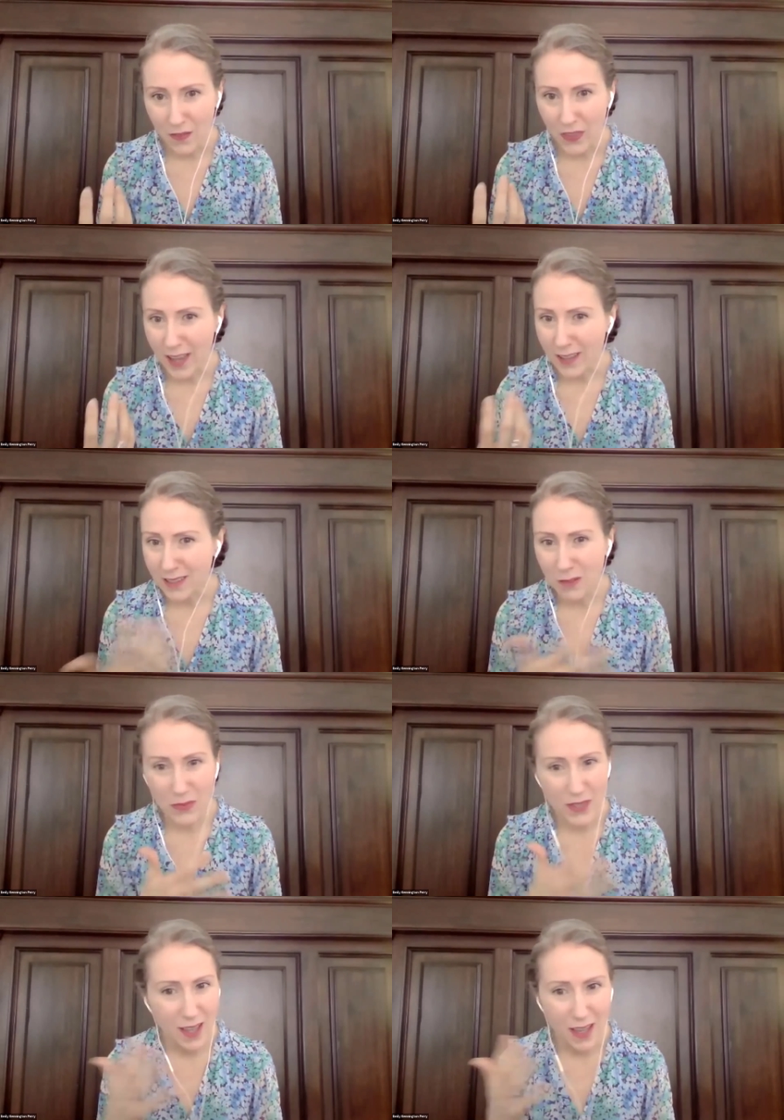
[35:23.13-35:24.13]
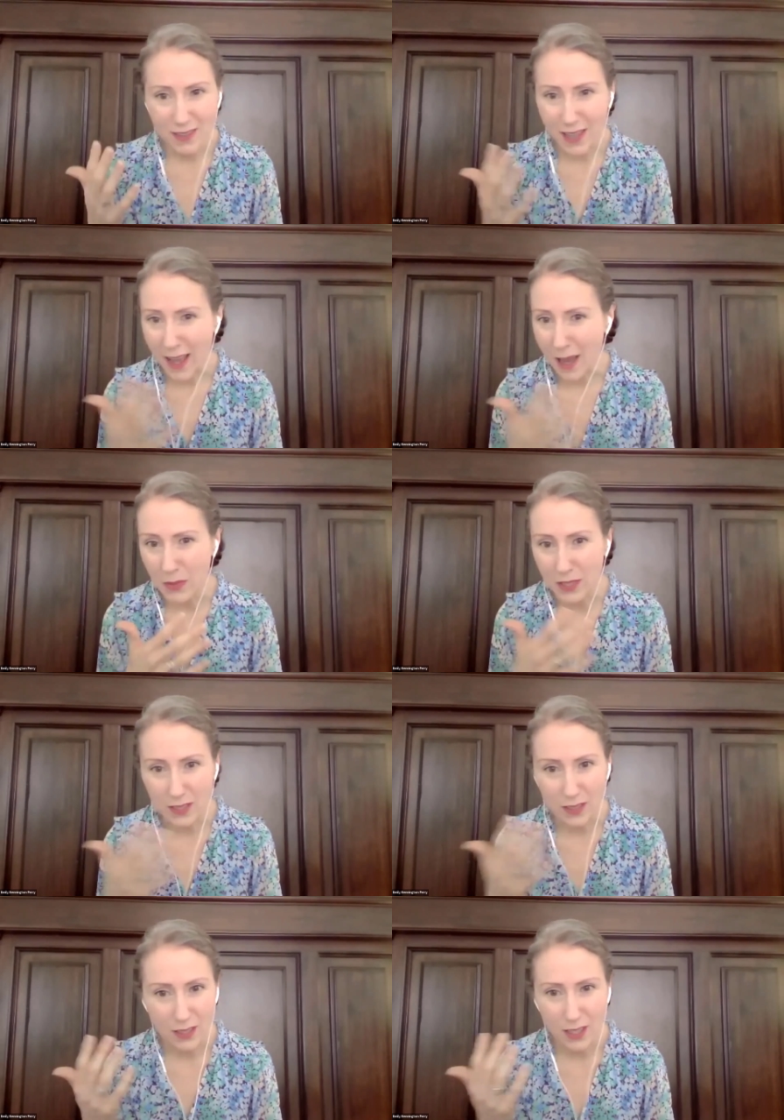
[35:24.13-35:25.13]
that something has
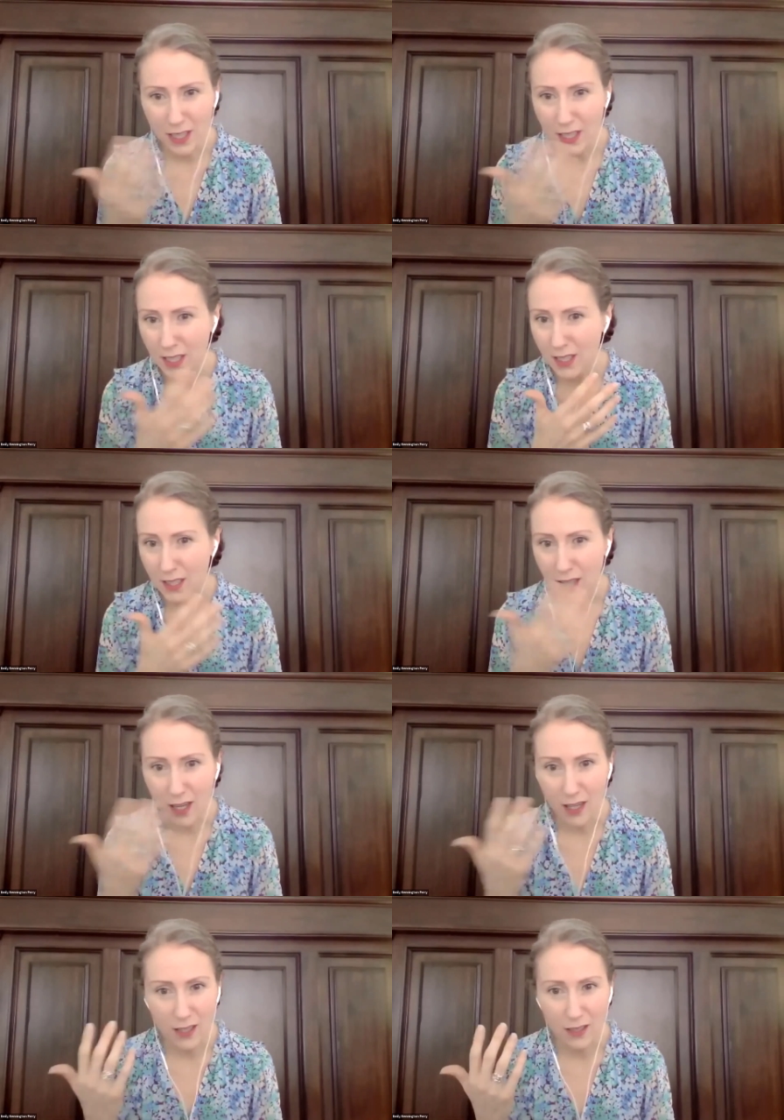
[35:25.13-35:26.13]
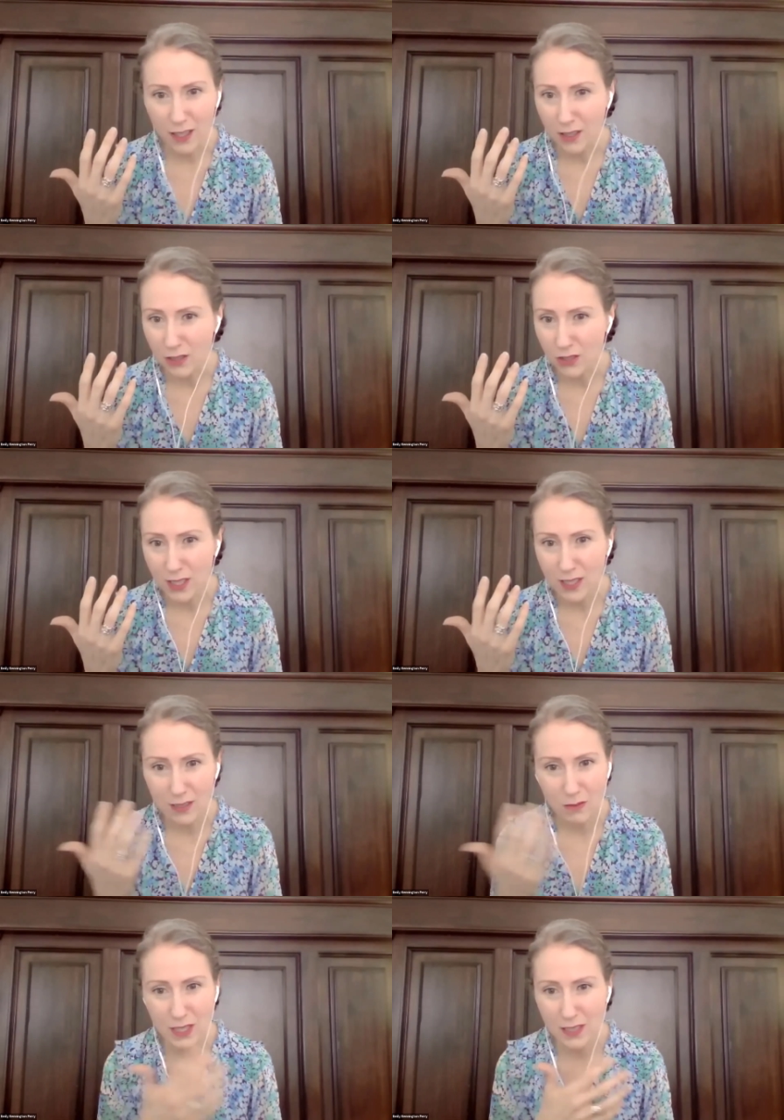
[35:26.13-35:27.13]
happened in our country,
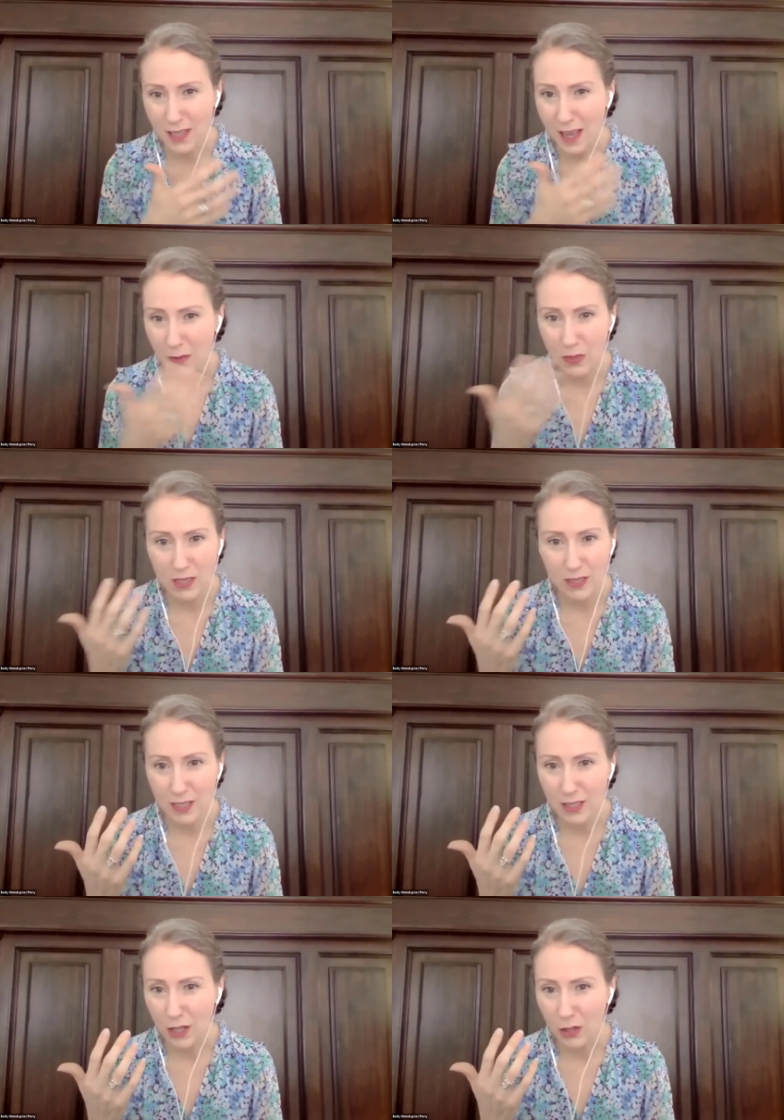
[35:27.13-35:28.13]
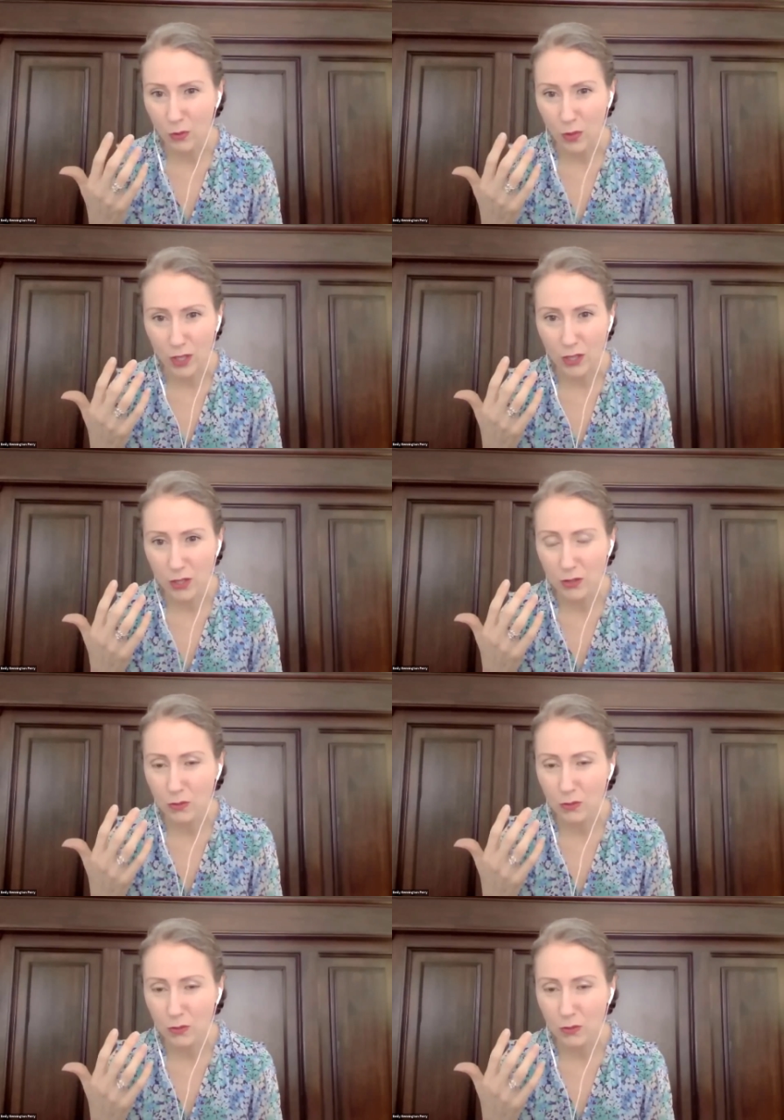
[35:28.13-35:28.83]
something's happened in our world.